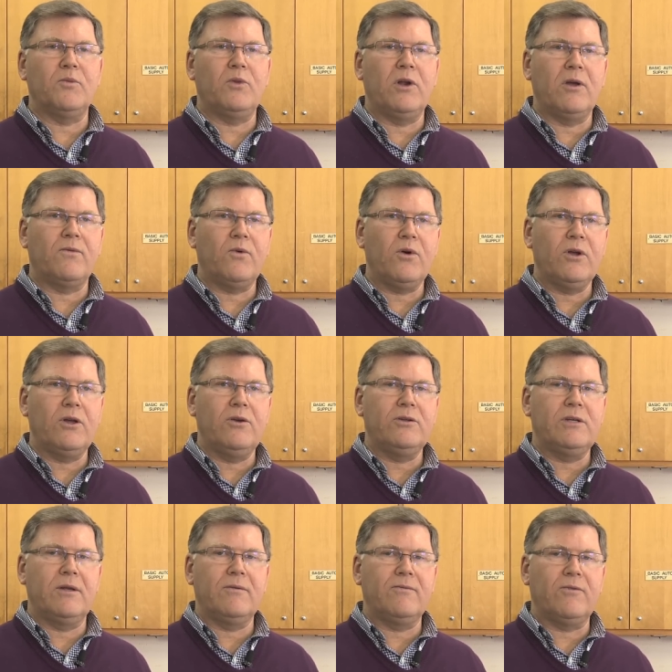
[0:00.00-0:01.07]
But if we're
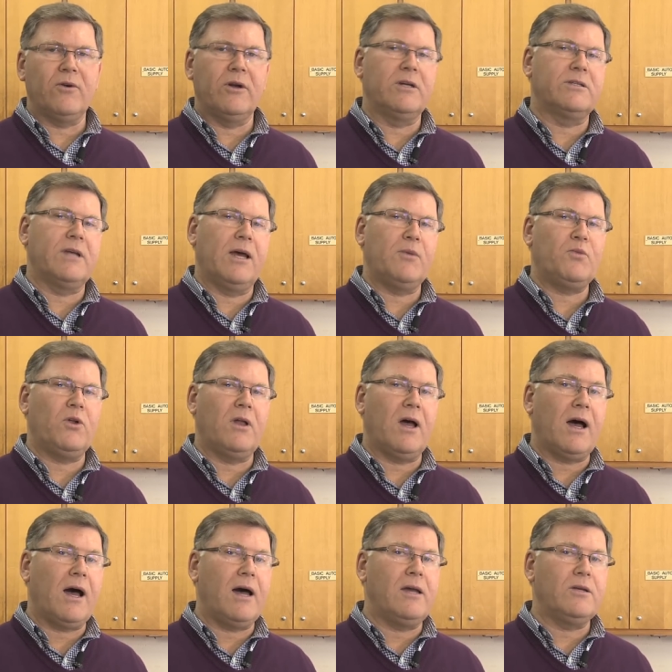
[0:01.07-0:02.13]
using, for example, a
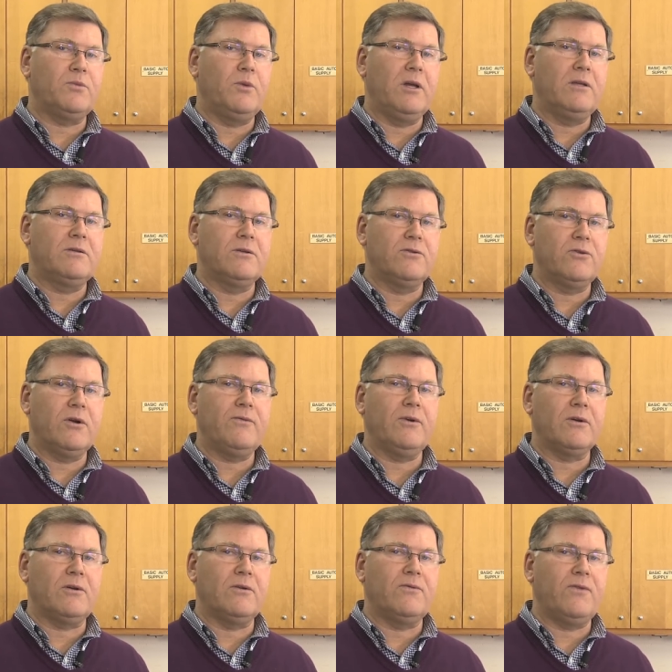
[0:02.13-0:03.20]
high-speed centrifugal